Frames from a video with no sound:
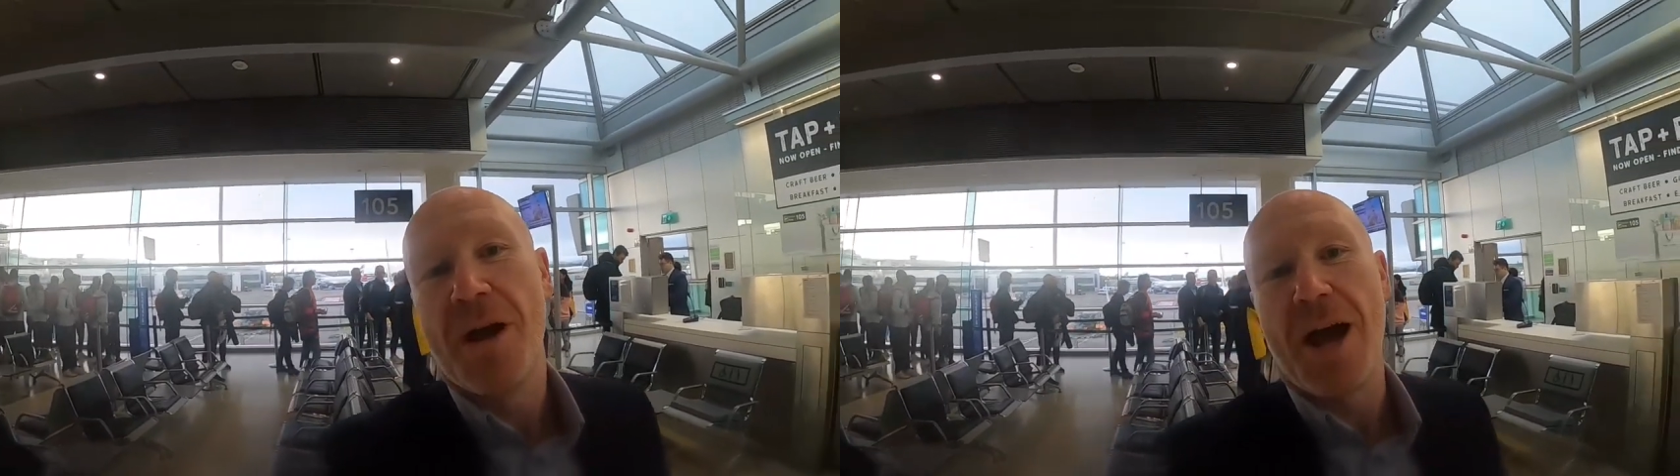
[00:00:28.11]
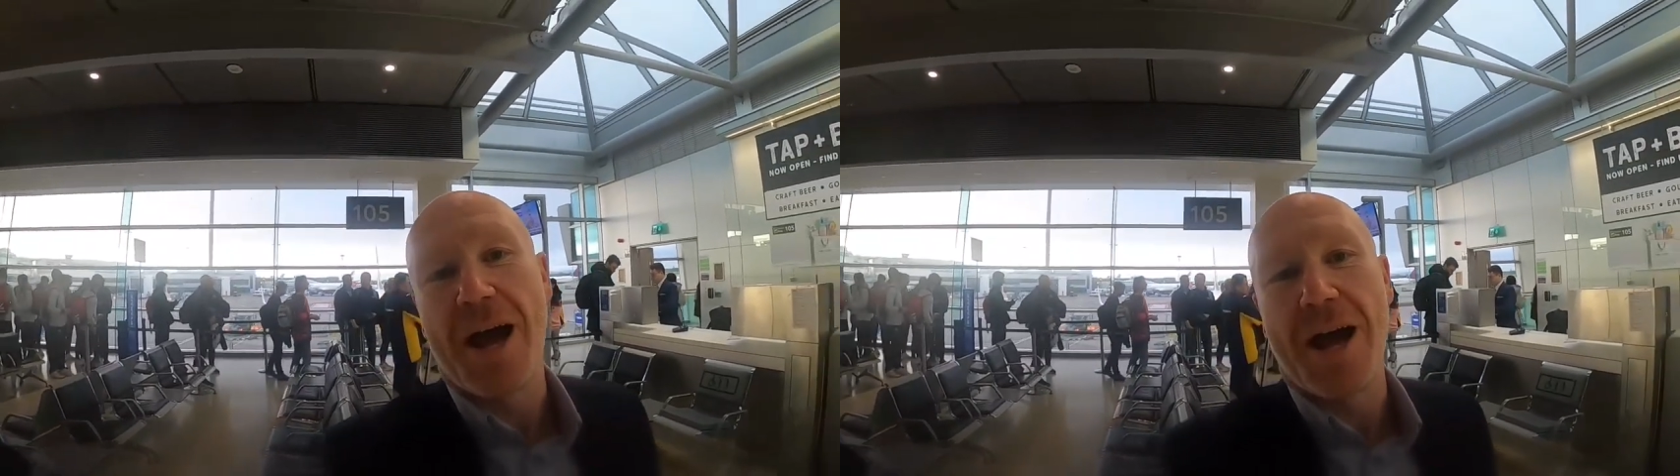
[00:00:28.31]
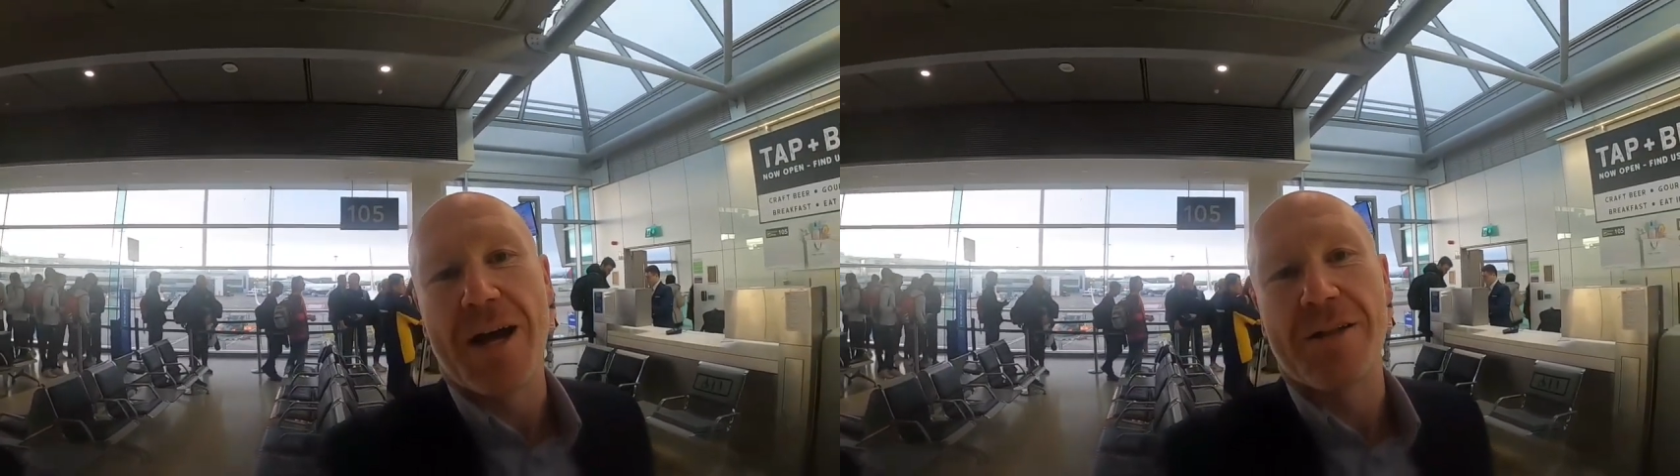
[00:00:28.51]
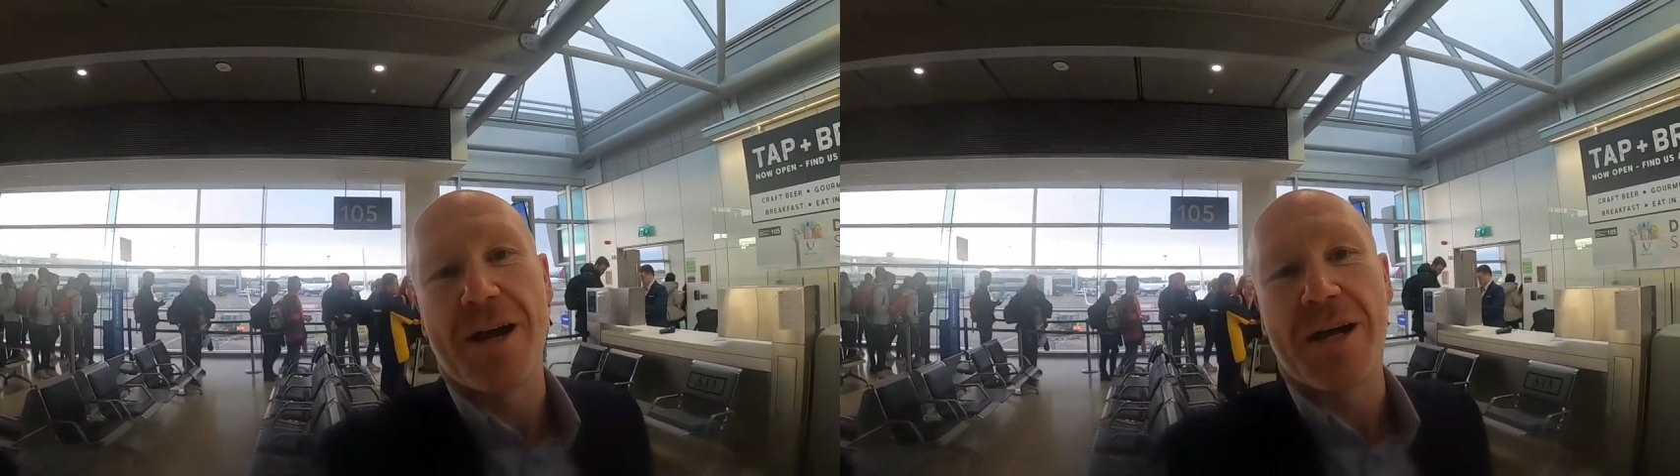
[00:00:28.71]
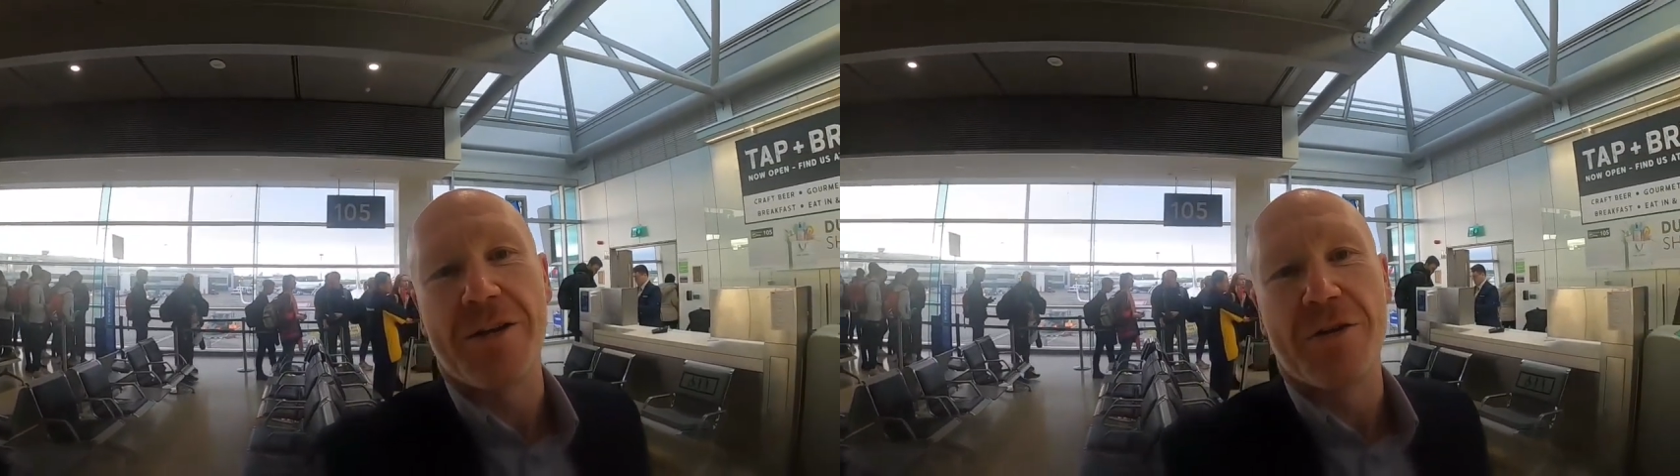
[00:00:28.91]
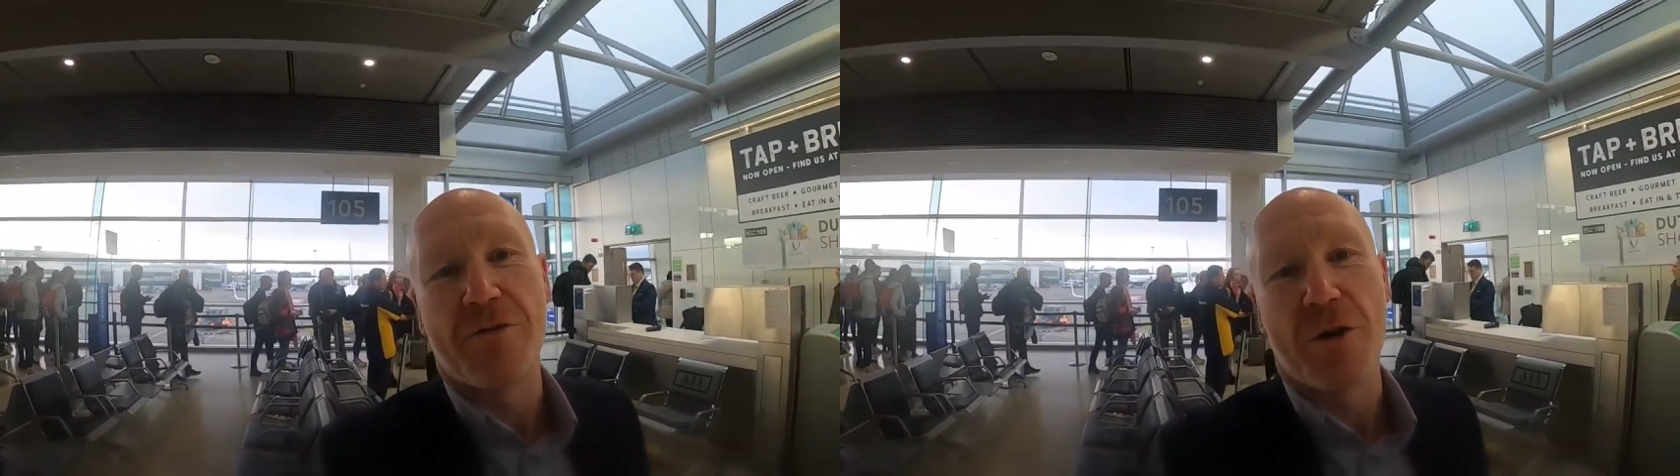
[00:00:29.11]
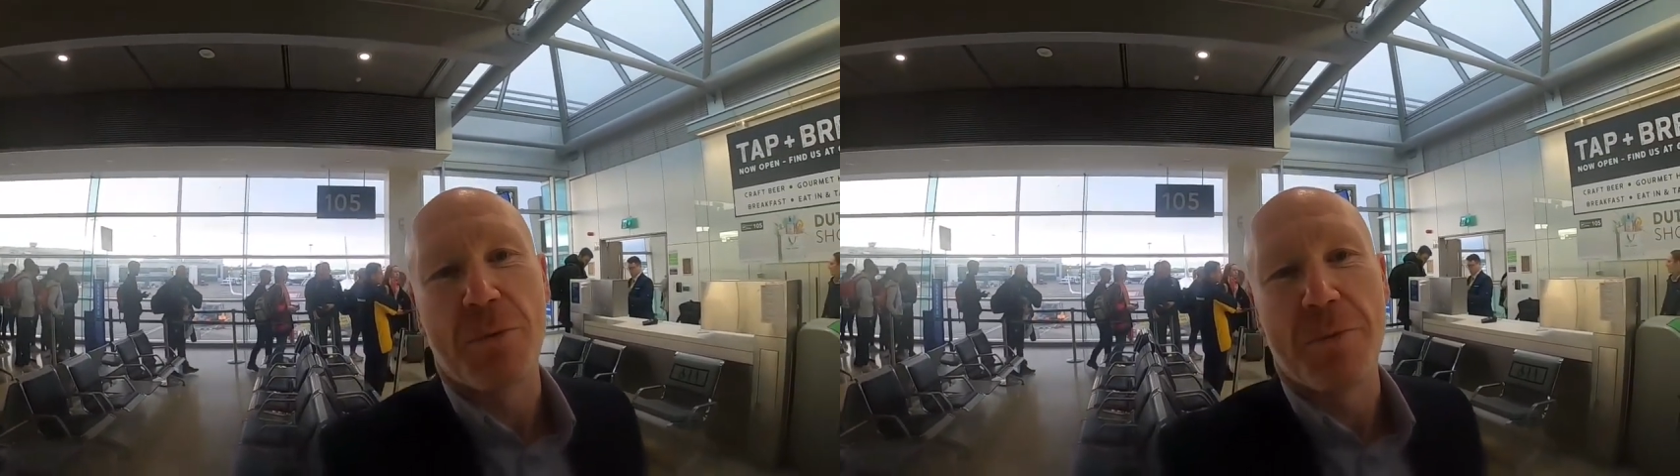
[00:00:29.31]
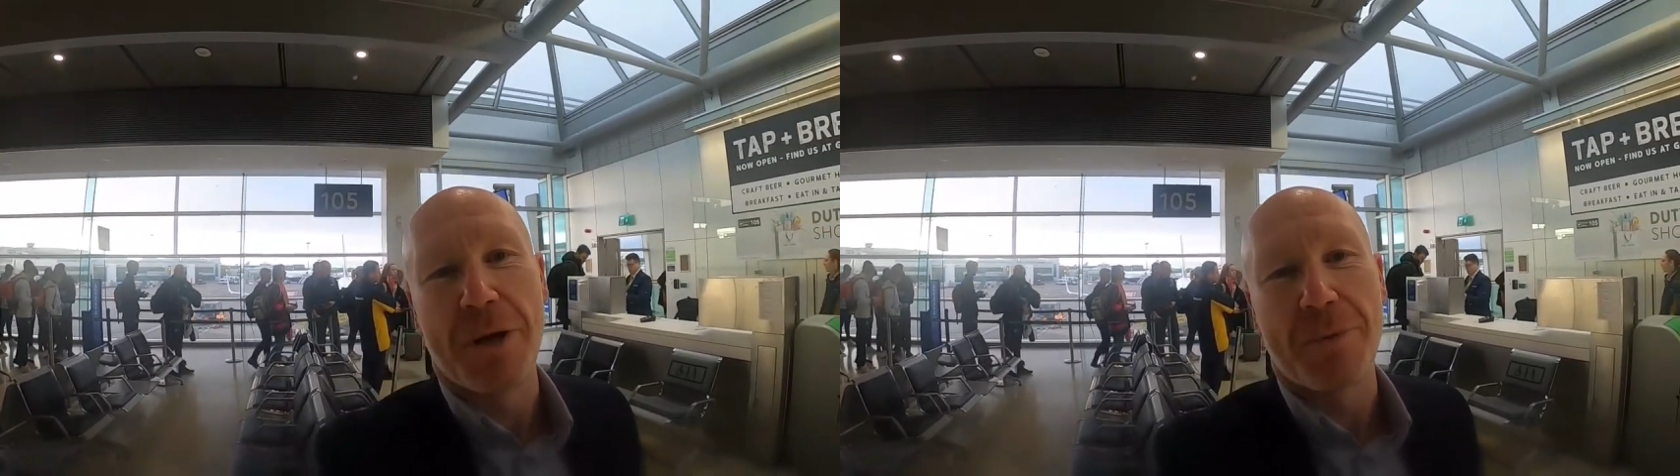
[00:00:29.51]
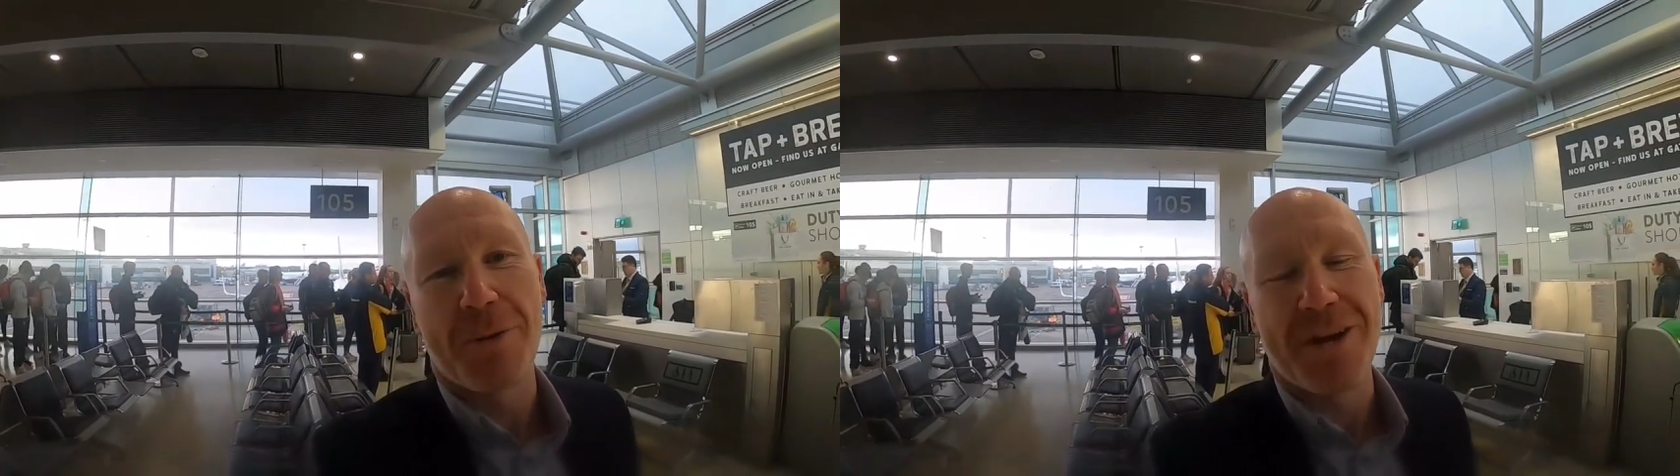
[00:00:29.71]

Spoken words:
and another group of people.